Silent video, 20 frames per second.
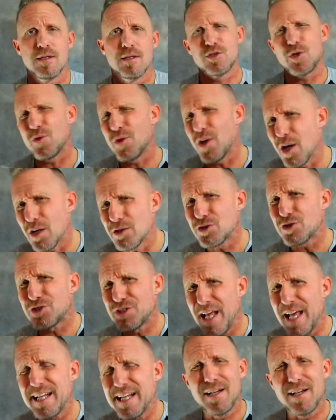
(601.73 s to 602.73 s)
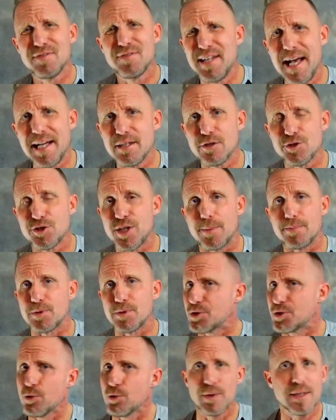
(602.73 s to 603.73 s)
So the understanding of Daniel chapter
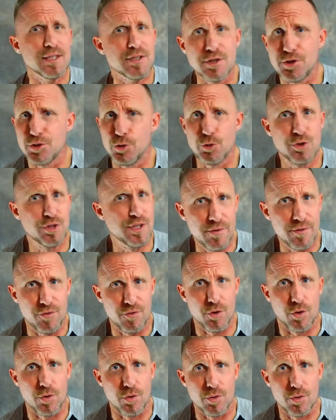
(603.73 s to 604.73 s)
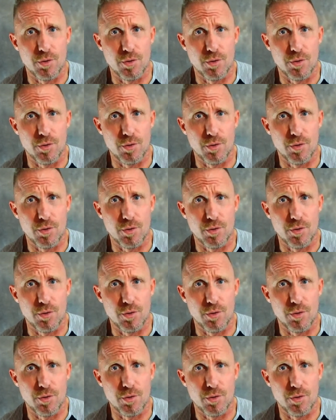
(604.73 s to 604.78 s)
2 isn't too difficult